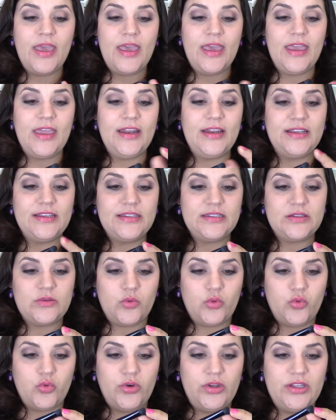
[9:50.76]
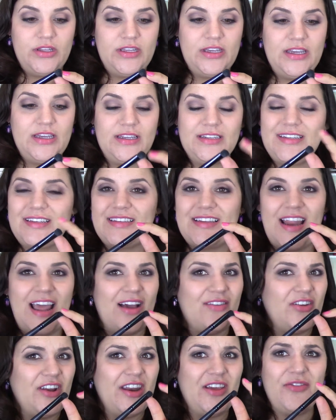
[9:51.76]
It is really, it doesn't
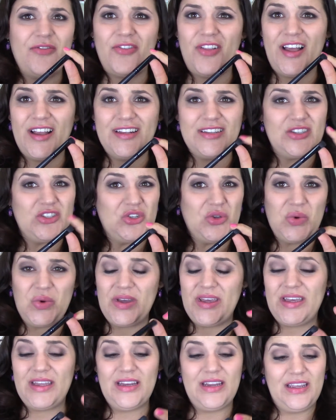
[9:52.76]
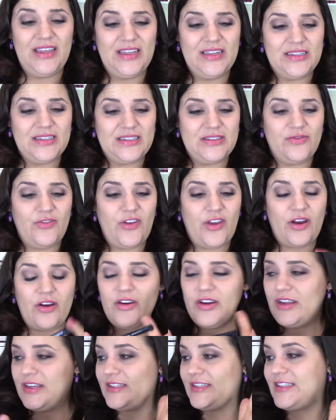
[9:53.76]
have any flex to it. It's
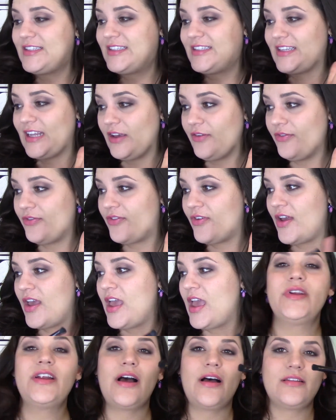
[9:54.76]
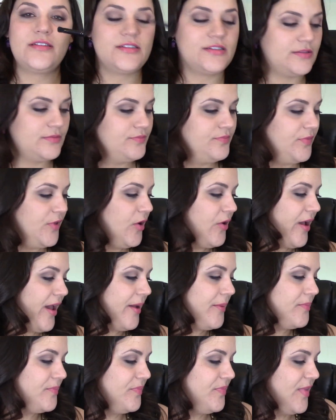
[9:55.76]
very stiff. $3. Okay,
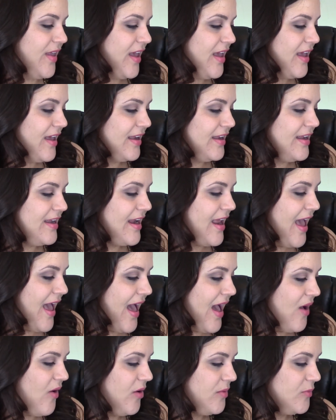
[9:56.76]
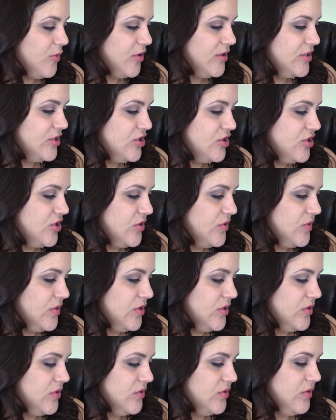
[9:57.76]
now I'm going to show
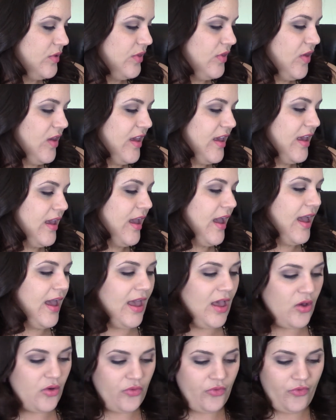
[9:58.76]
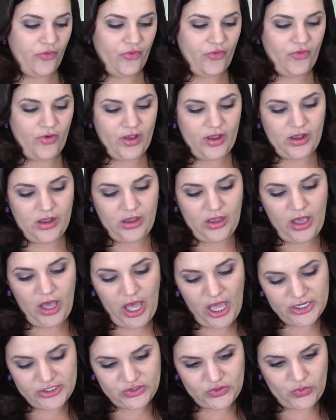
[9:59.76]
you the e.l.f.
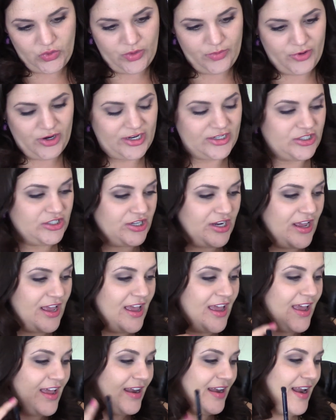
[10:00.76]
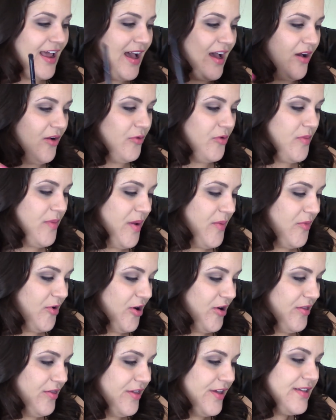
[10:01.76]
Contour Brush. Now,
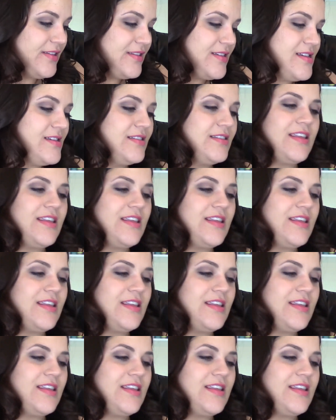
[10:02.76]
remember, this is